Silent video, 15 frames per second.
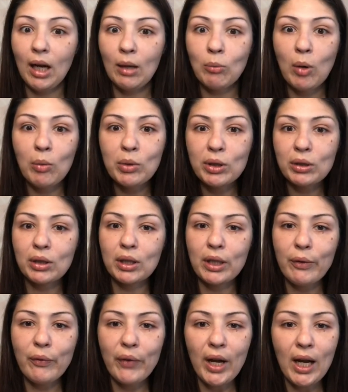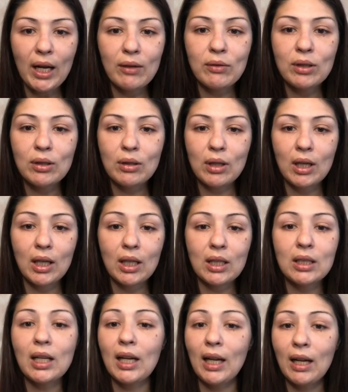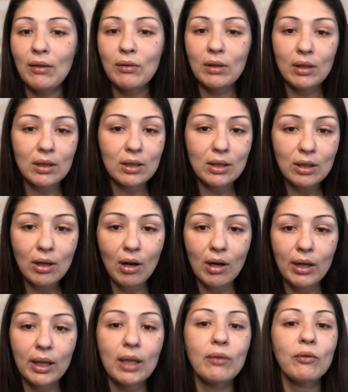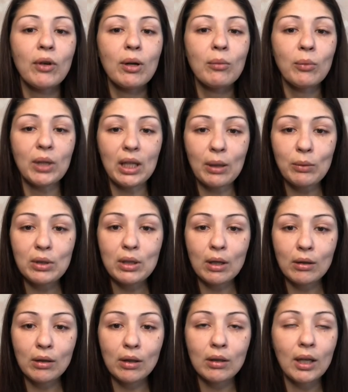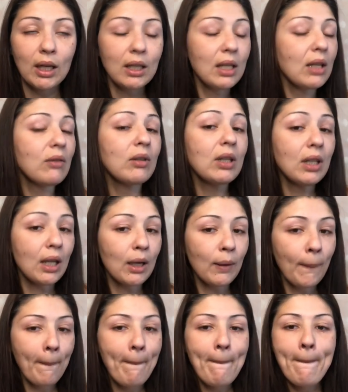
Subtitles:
I'm almost 35 and I have a lot of scarring from when I was younger and even now,